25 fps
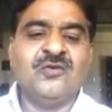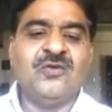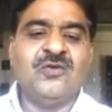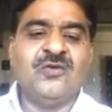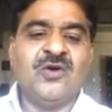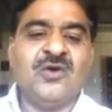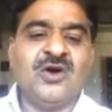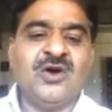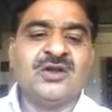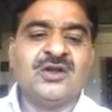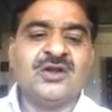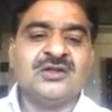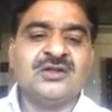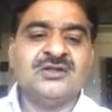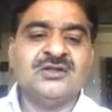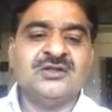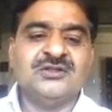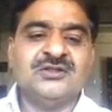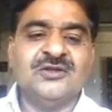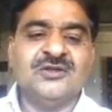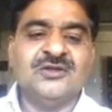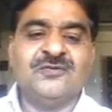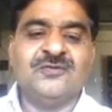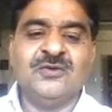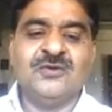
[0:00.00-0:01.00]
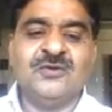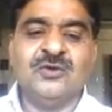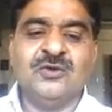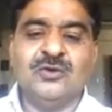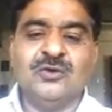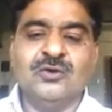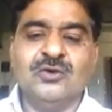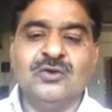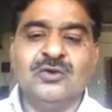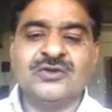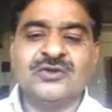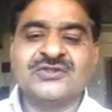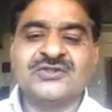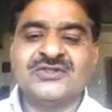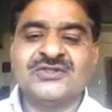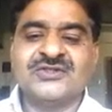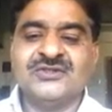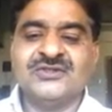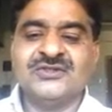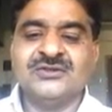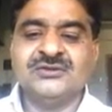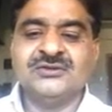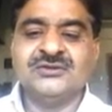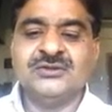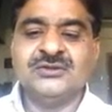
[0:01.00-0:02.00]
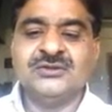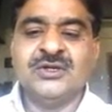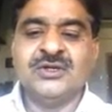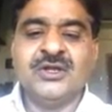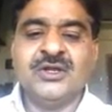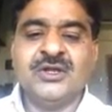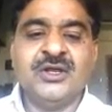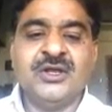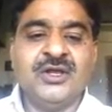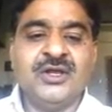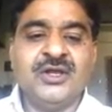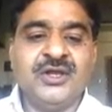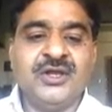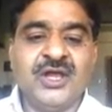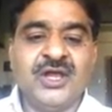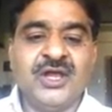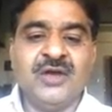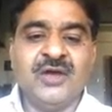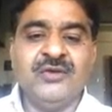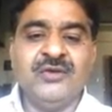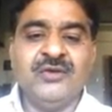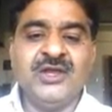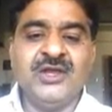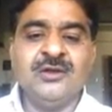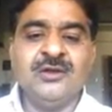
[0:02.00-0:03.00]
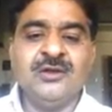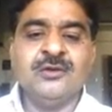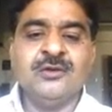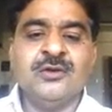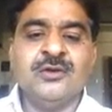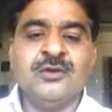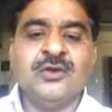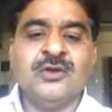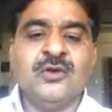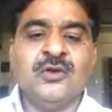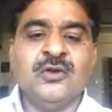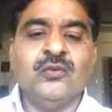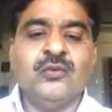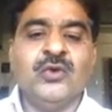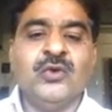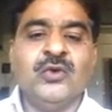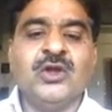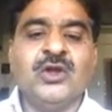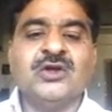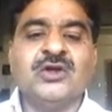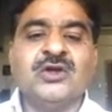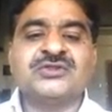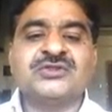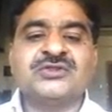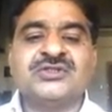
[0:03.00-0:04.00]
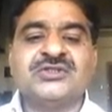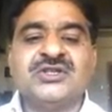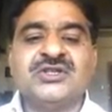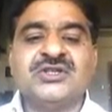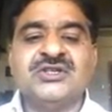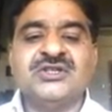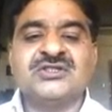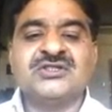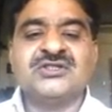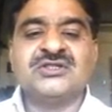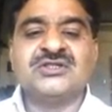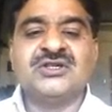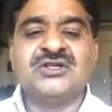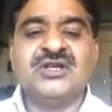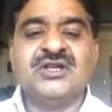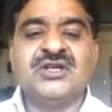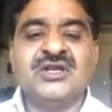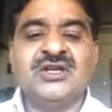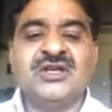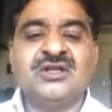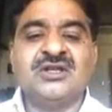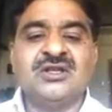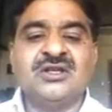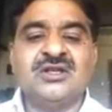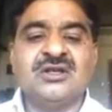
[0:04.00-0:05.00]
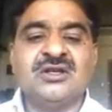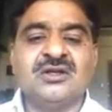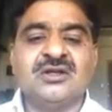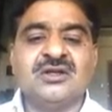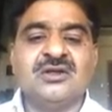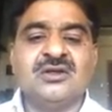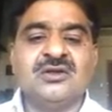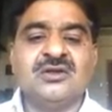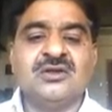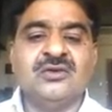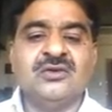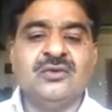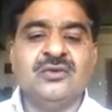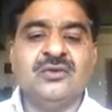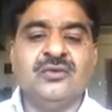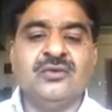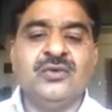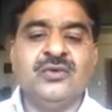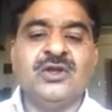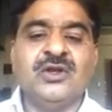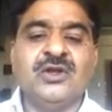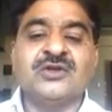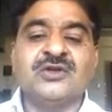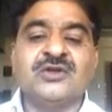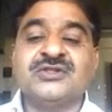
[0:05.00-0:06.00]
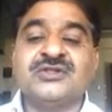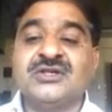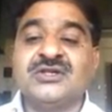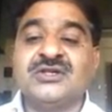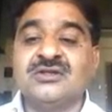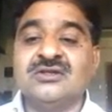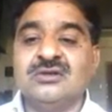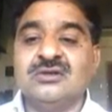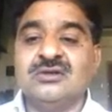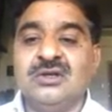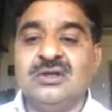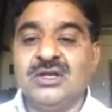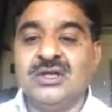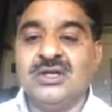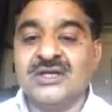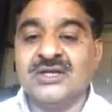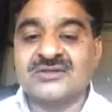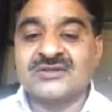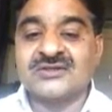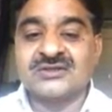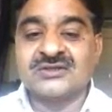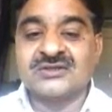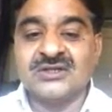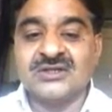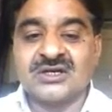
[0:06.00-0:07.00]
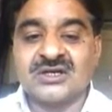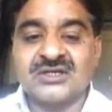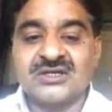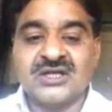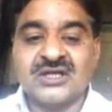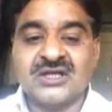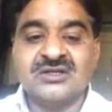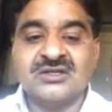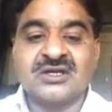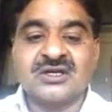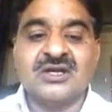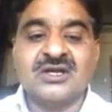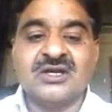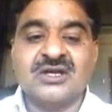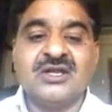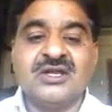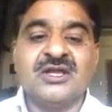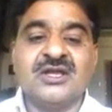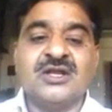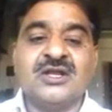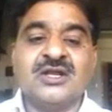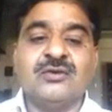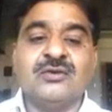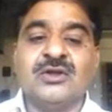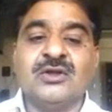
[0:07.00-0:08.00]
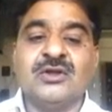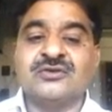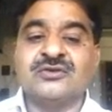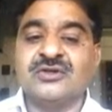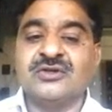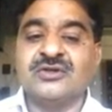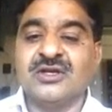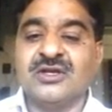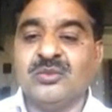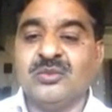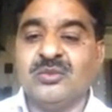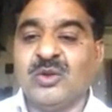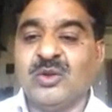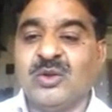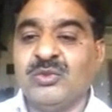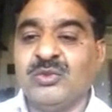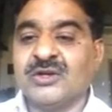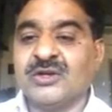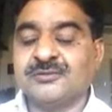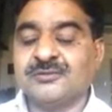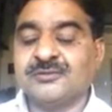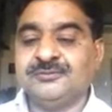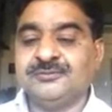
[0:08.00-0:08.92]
for the fluids having velocities greater, velocities lesser than the critical velocity. Remember,